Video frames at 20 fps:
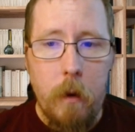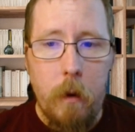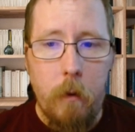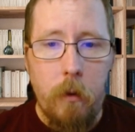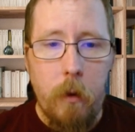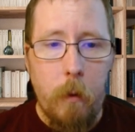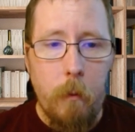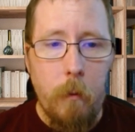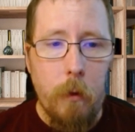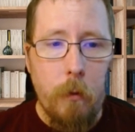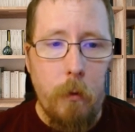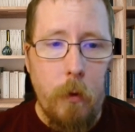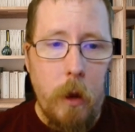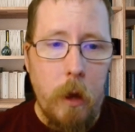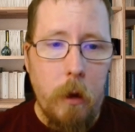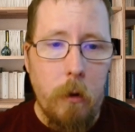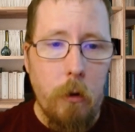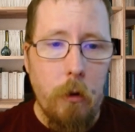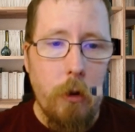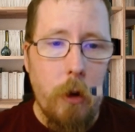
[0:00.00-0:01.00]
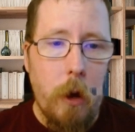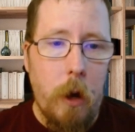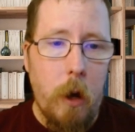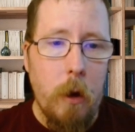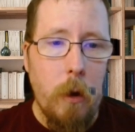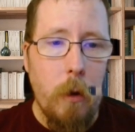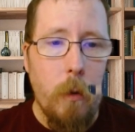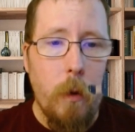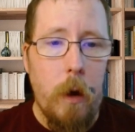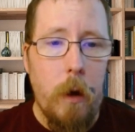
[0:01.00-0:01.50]
of some 300
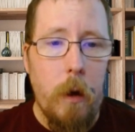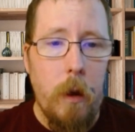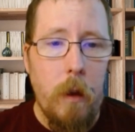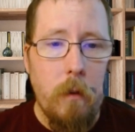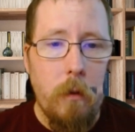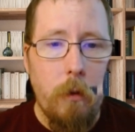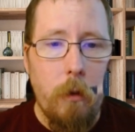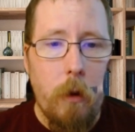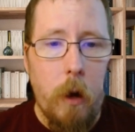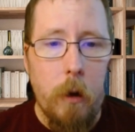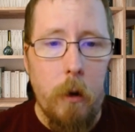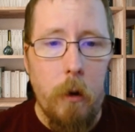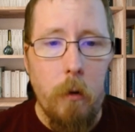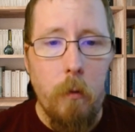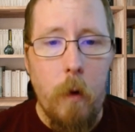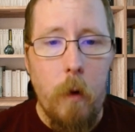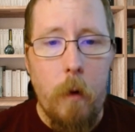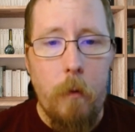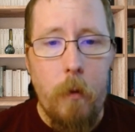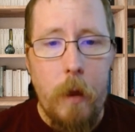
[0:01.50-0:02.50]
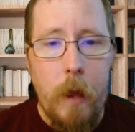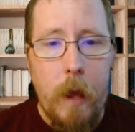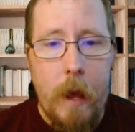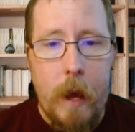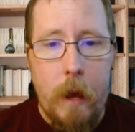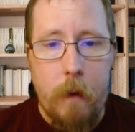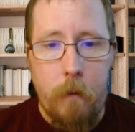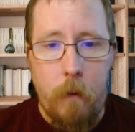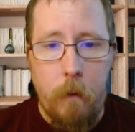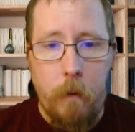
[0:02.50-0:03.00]
Tonkawa and slaughtered roughly
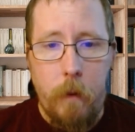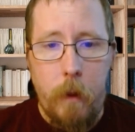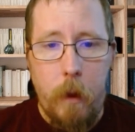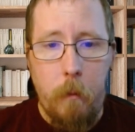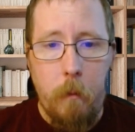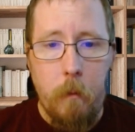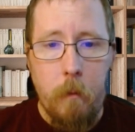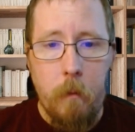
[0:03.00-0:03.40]
half of them.